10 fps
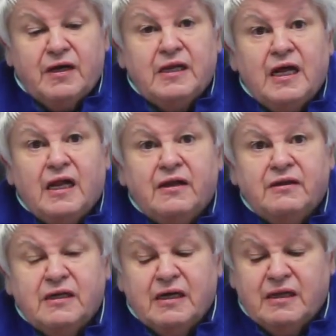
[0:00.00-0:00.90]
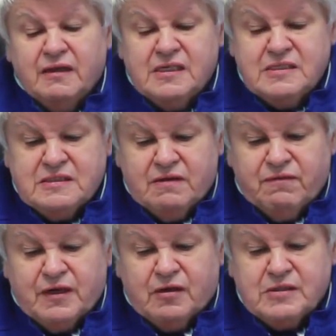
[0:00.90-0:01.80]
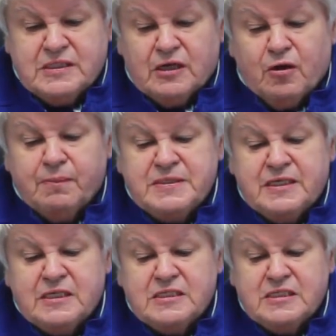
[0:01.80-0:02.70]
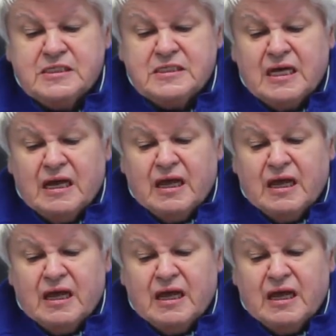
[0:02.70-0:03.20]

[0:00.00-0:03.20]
and healthy in these difficult circumstances,